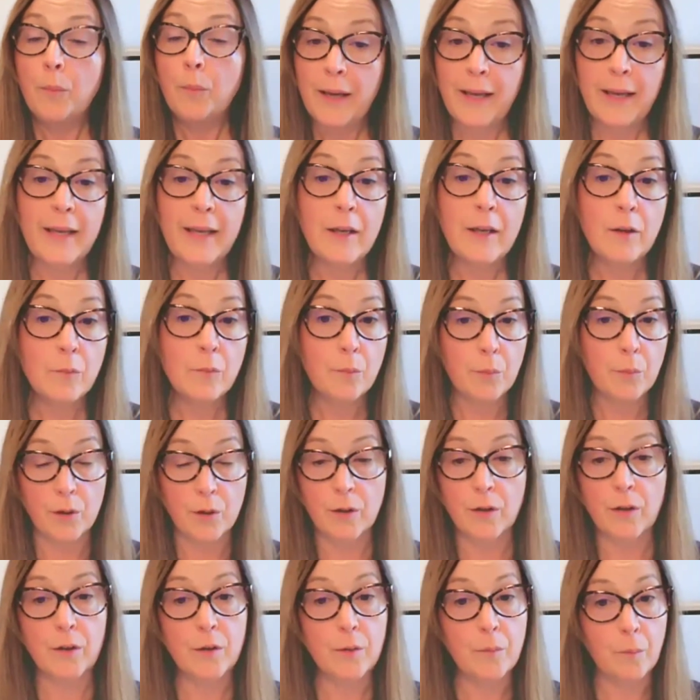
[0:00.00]
pay
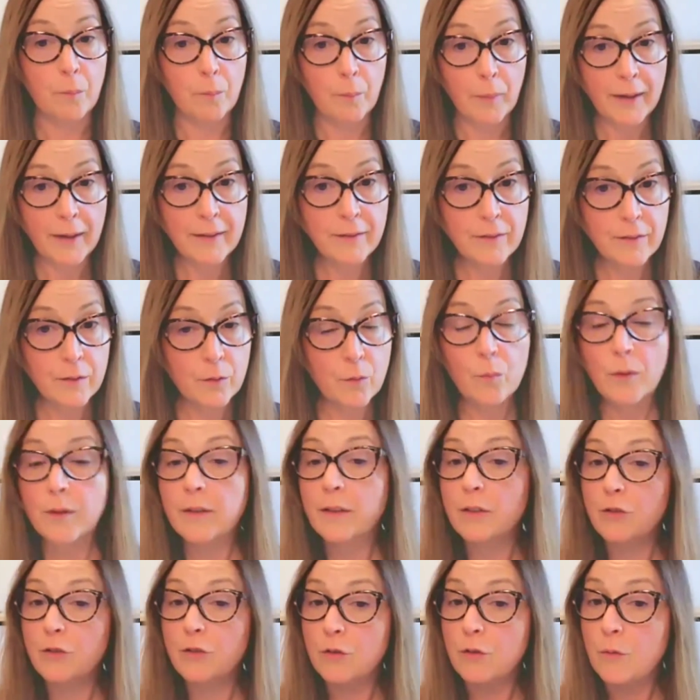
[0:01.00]
per month,
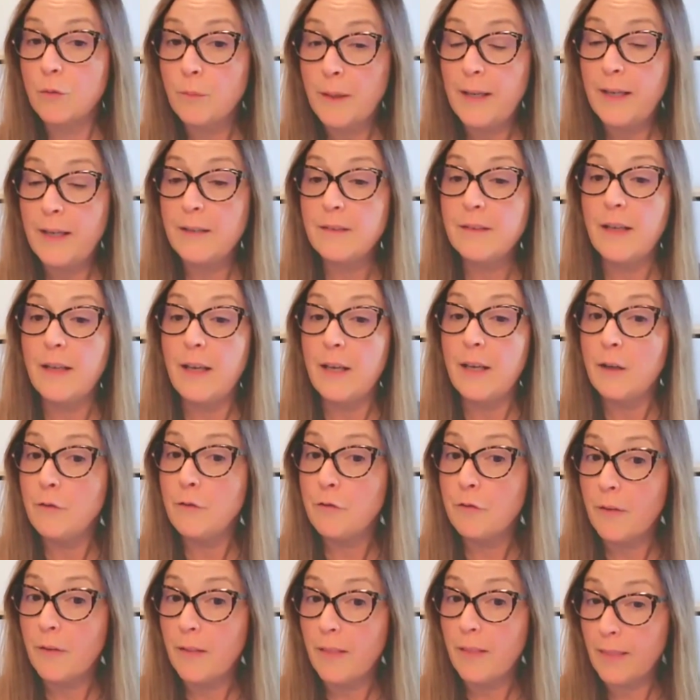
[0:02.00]
where the student pays
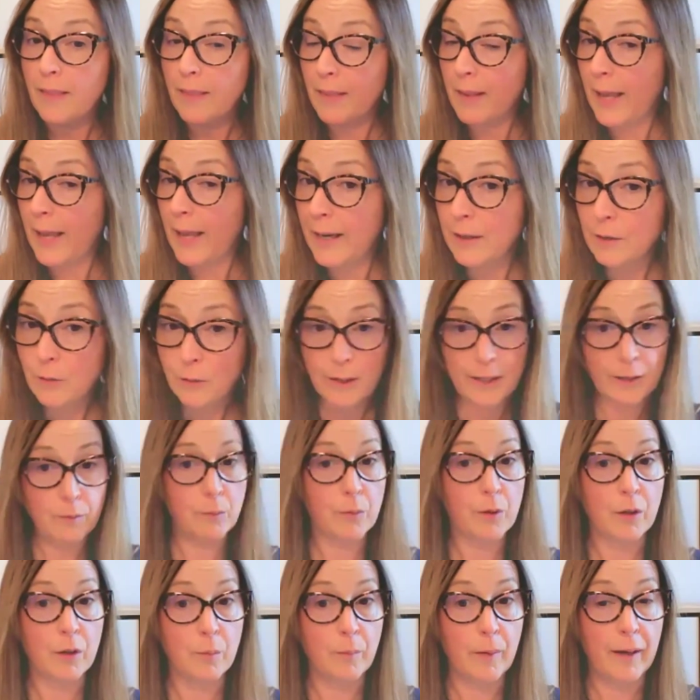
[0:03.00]
a flat
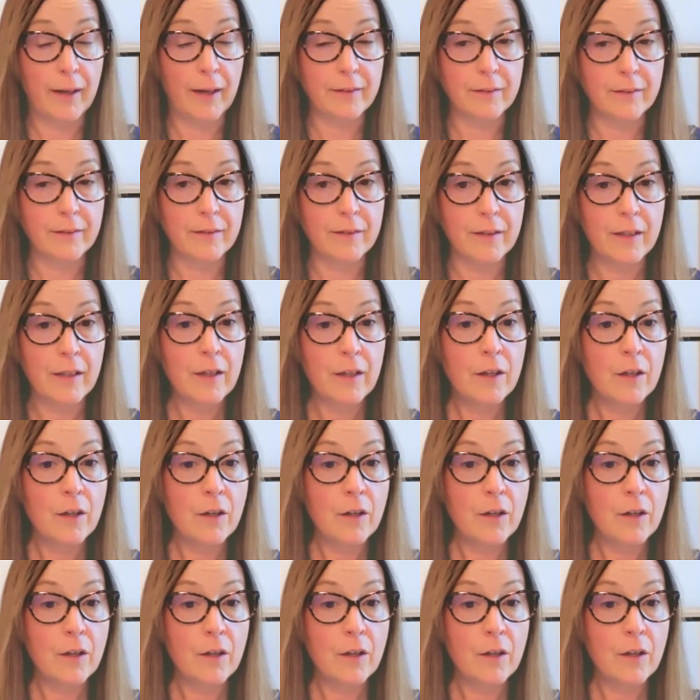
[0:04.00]
rate per month,